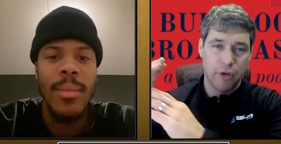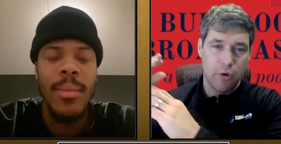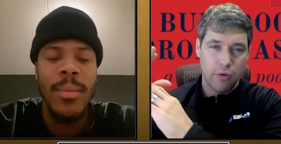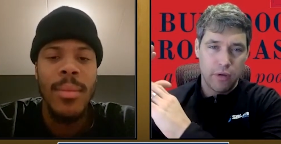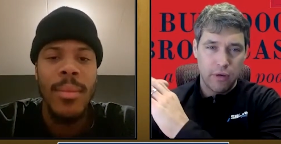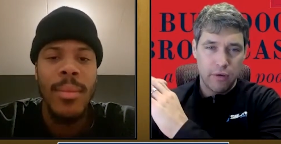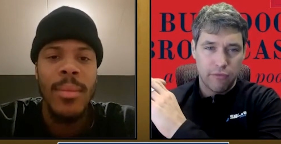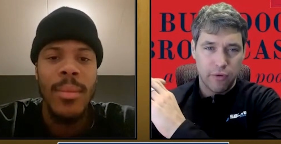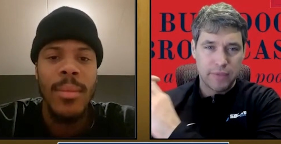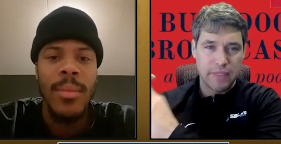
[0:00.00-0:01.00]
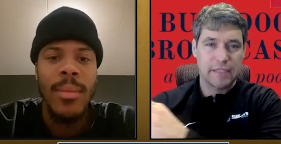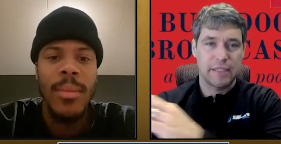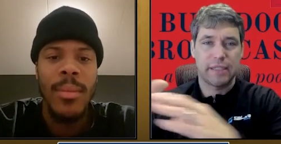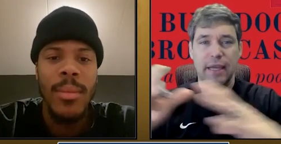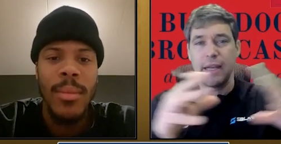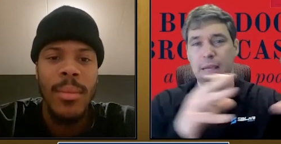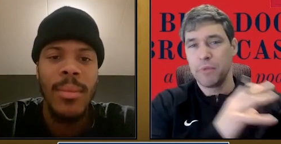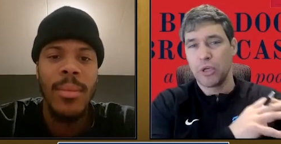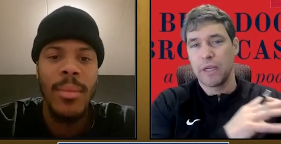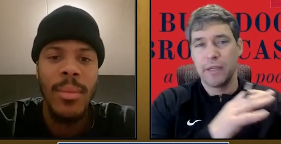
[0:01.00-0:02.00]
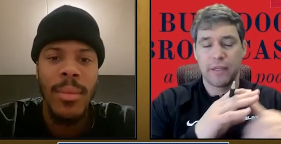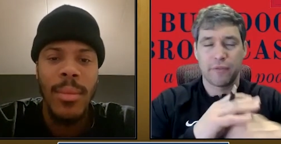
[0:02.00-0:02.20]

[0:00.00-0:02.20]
Speaker 1: going from Texas A&M, looking at